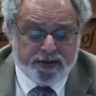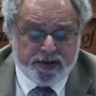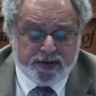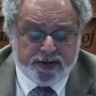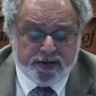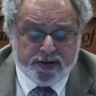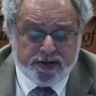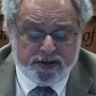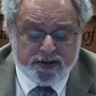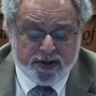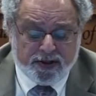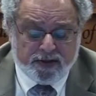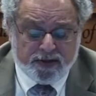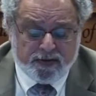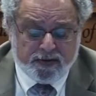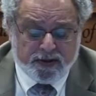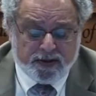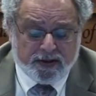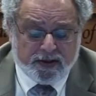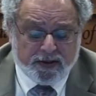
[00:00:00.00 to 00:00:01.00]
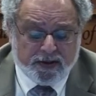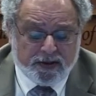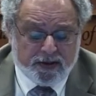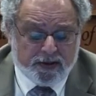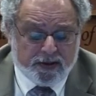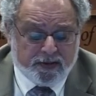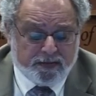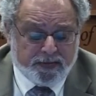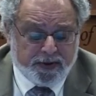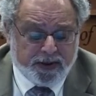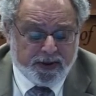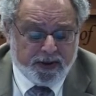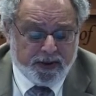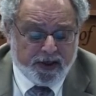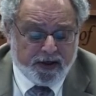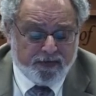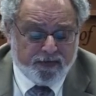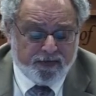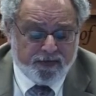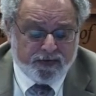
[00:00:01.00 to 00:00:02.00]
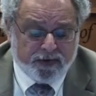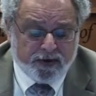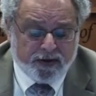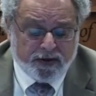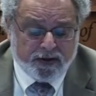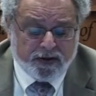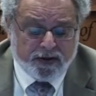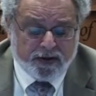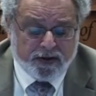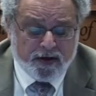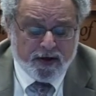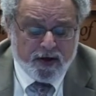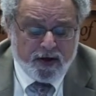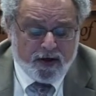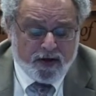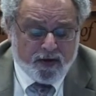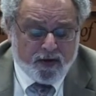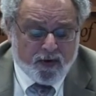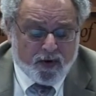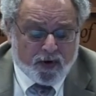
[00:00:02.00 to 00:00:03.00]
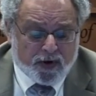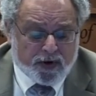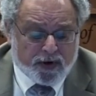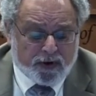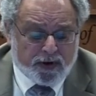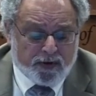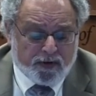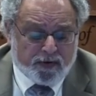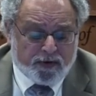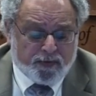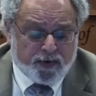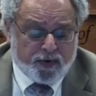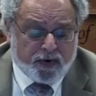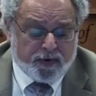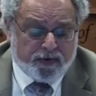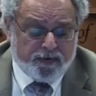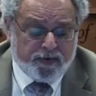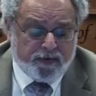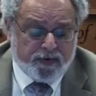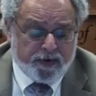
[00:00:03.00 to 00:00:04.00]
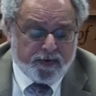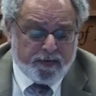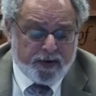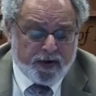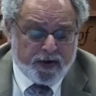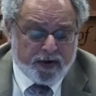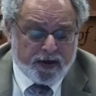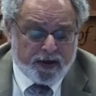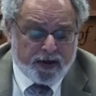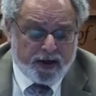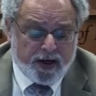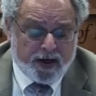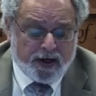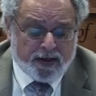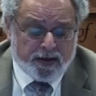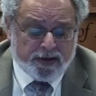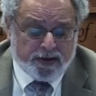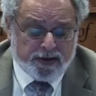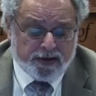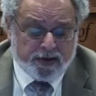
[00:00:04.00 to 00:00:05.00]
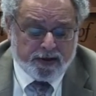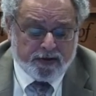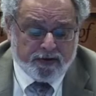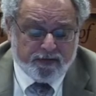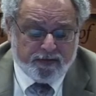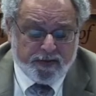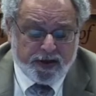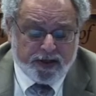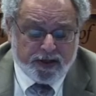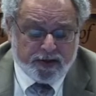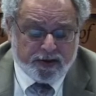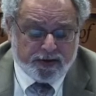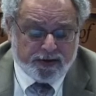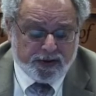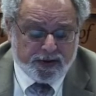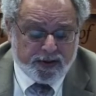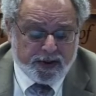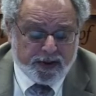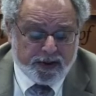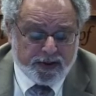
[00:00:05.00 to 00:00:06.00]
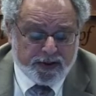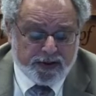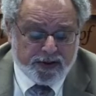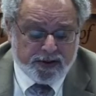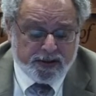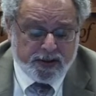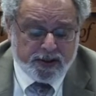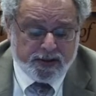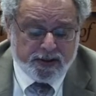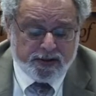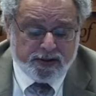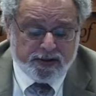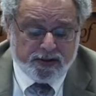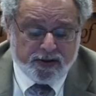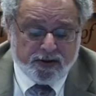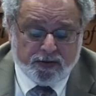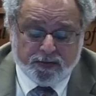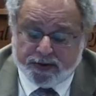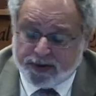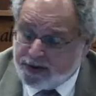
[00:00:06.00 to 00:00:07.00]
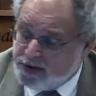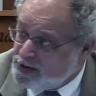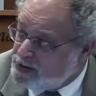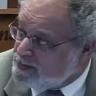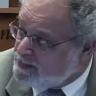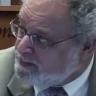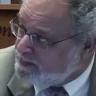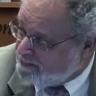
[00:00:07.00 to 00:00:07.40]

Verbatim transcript: session agenda with a link to the PDF for the uh, quarterly report from the American College of Medical Genetics and Genomics.